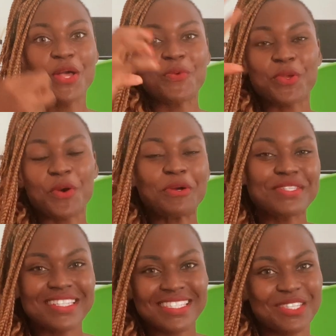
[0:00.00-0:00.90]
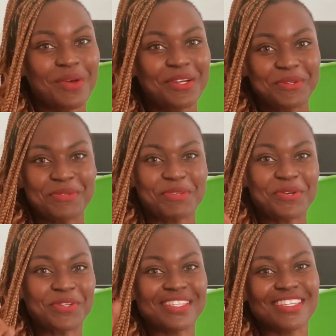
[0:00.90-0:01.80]
We call these swallows
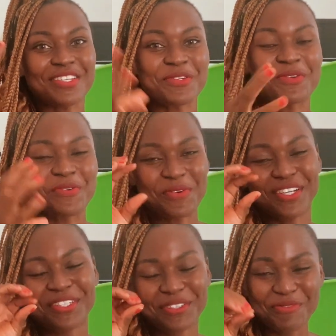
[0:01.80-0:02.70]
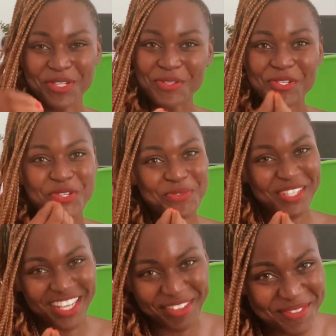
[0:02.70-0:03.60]
because, you know, we don't chew
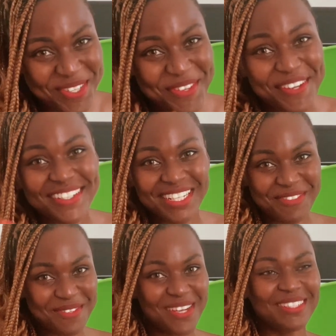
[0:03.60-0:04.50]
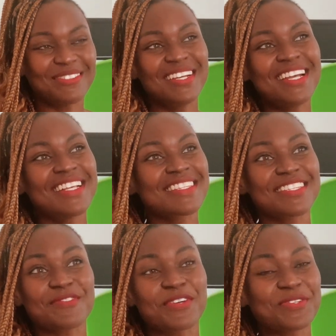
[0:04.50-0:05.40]
them, so we call them swallow. So
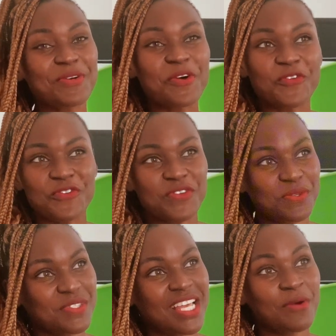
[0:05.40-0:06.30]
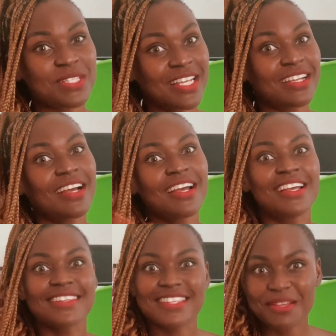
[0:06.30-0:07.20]
she was so confused. I was like,
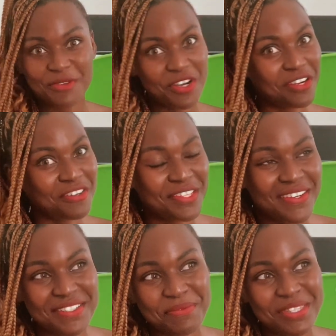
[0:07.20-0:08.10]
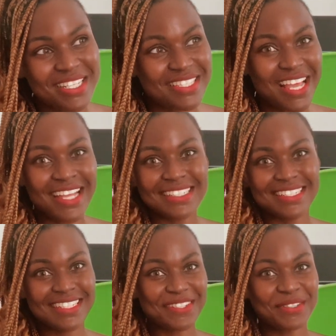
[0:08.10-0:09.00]
same girl, there are some things I
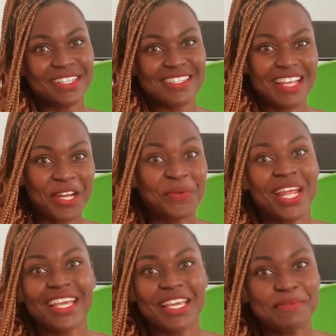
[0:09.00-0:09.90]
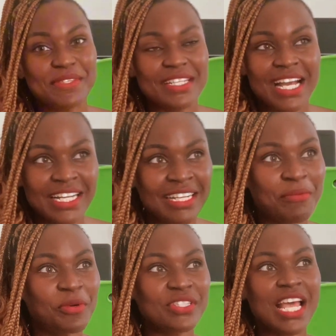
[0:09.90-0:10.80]
didn't understand when I came to Ghana,
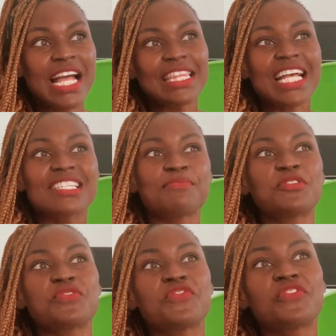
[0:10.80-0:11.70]
but that's the beautiful